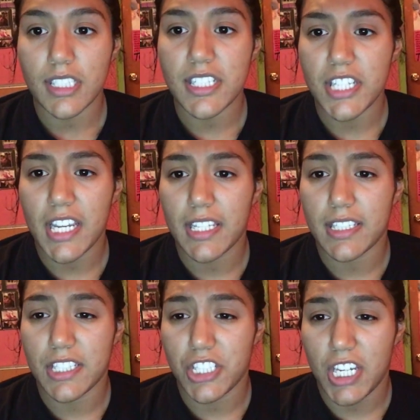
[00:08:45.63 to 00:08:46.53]

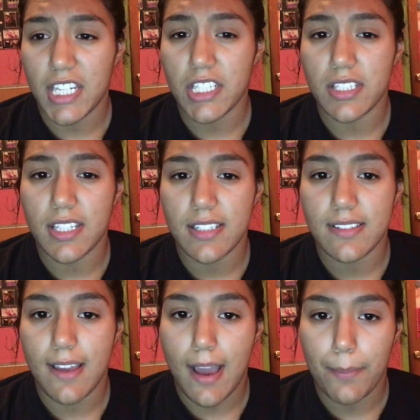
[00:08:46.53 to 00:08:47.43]
This change needs
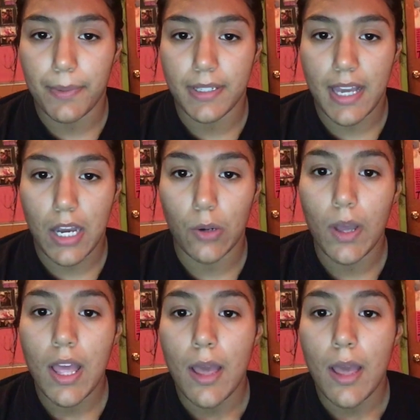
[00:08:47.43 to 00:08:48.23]
to happen now